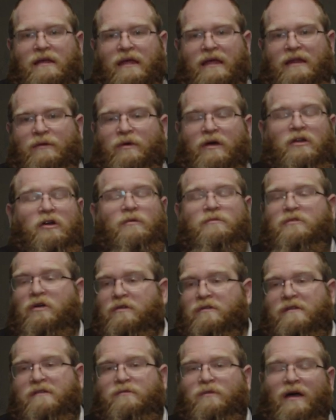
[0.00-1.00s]
and he went home,
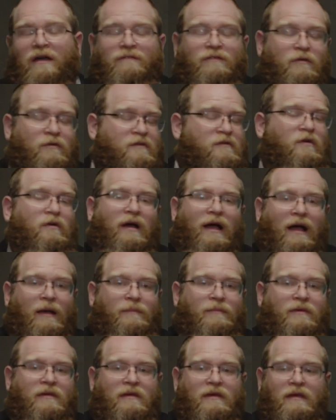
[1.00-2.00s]
told his wife, they were so
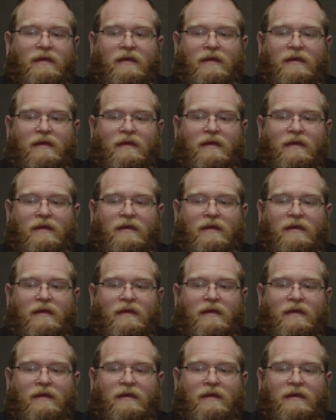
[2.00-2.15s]
happy,